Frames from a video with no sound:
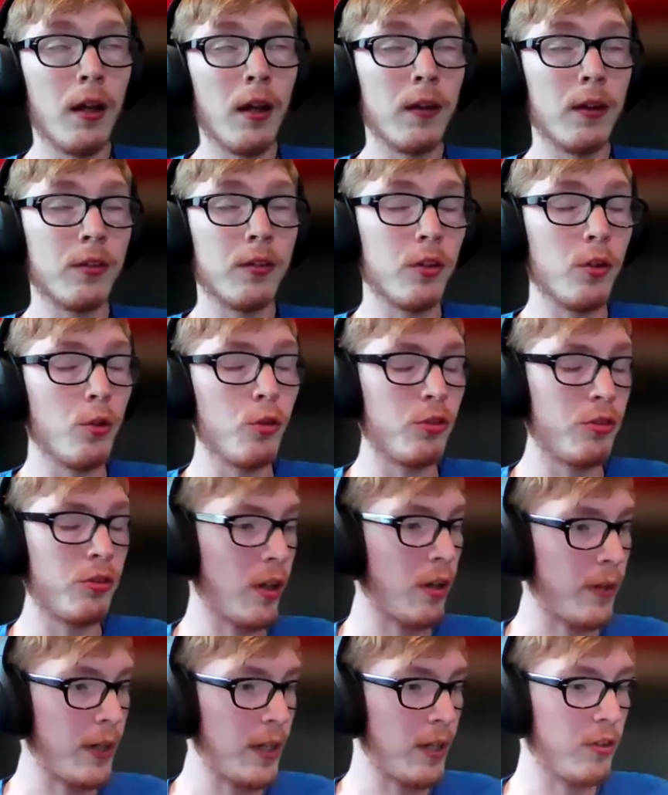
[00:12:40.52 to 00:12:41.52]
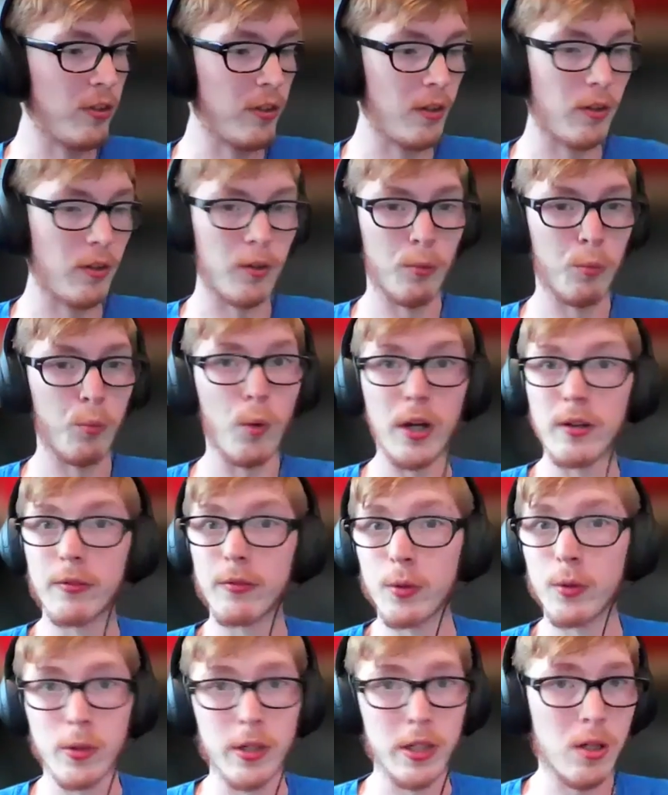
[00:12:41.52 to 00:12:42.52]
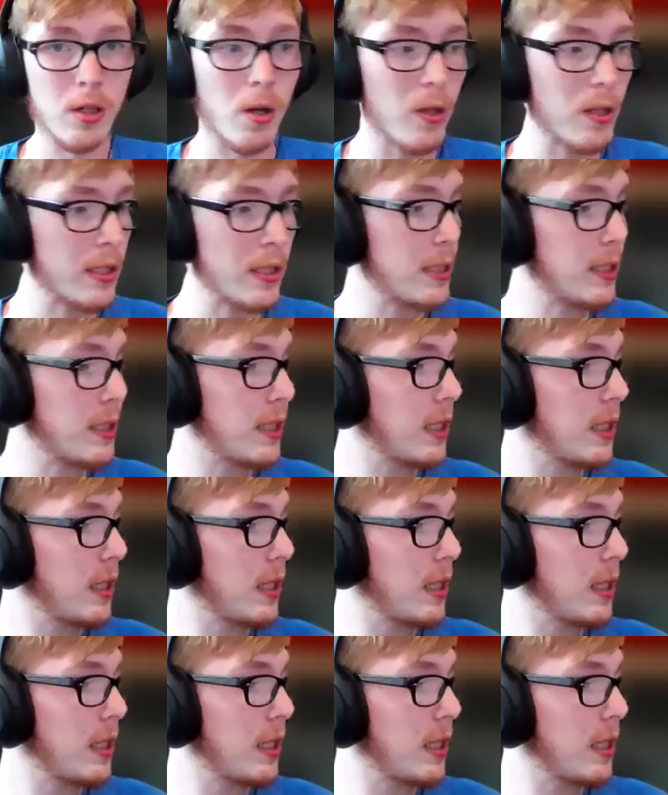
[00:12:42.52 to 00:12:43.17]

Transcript: in this new generation or whatever you want to call it,